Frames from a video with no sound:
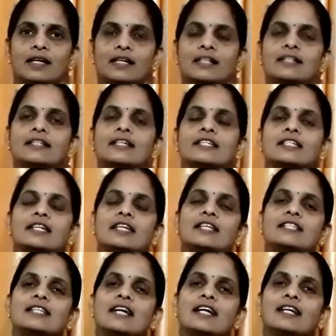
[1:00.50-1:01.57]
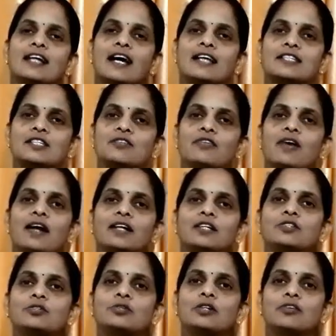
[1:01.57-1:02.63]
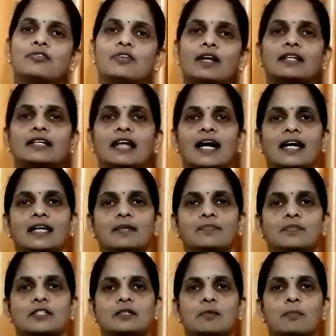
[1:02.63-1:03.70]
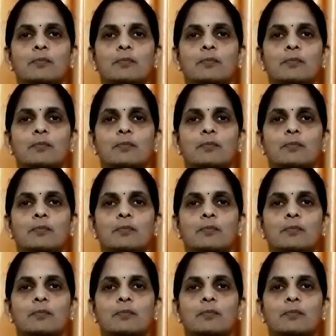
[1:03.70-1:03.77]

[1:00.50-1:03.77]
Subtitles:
Industries are classified into different types